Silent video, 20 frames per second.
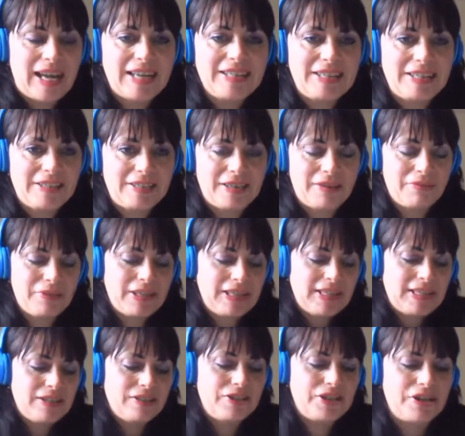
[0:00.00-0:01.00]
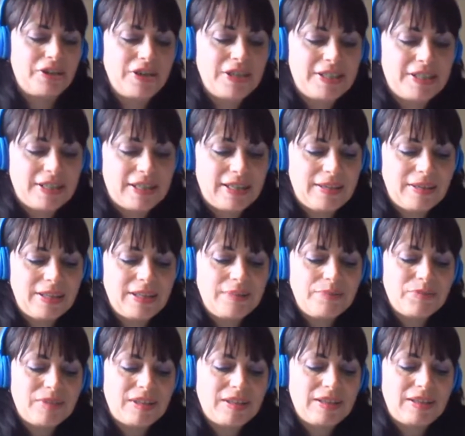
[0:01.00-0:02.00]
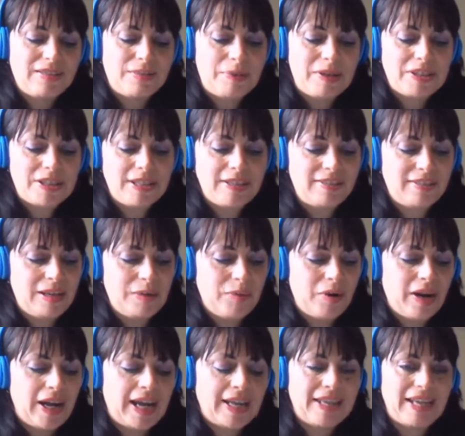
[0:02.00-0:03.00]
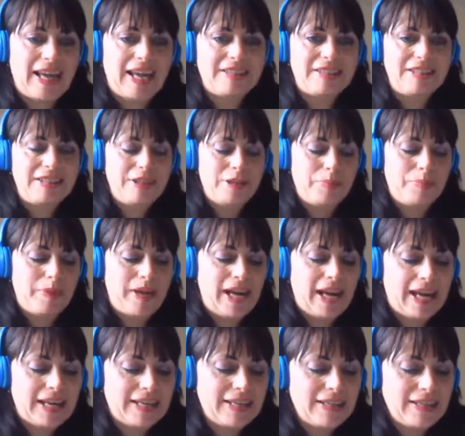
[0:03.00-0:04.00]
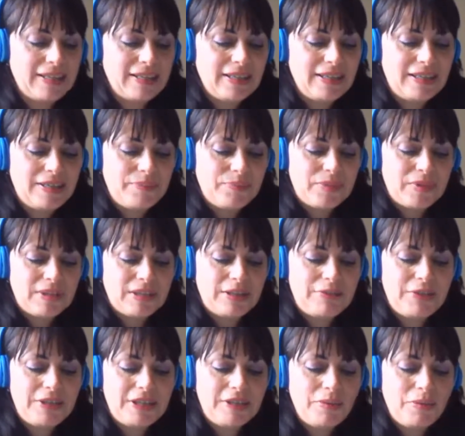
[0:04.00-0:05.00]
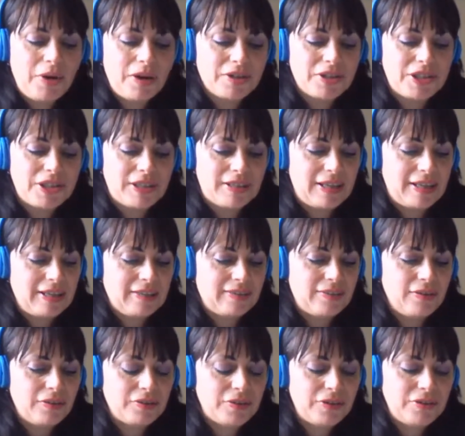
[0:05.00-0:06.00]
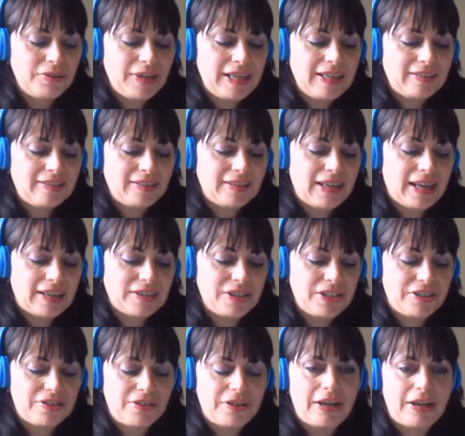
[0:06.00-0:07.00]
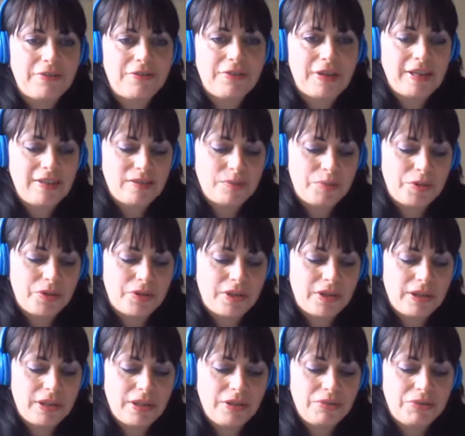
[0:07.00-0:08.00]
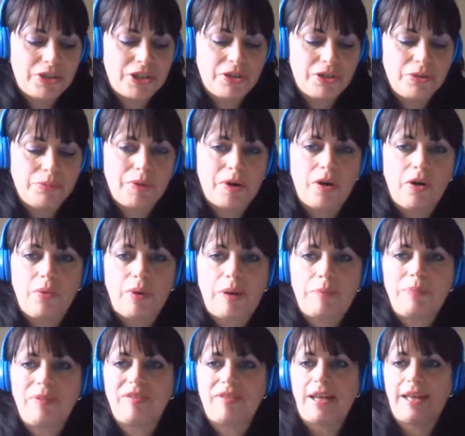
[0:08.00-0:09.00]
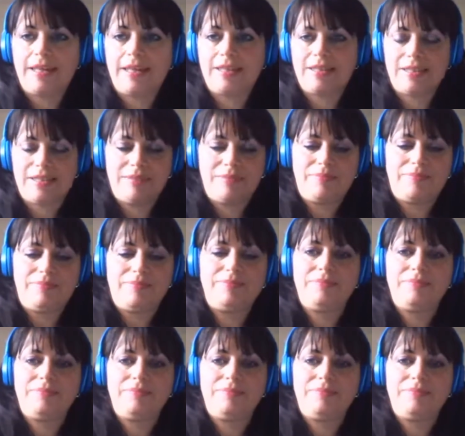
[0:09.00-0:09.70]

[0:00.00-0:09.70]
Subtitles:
I did, and I really enjoyed it, especially seeing what Hannah had in her bag. If you didn't watch it, then it's not too late to catch it on our Facebook, YouTube or website.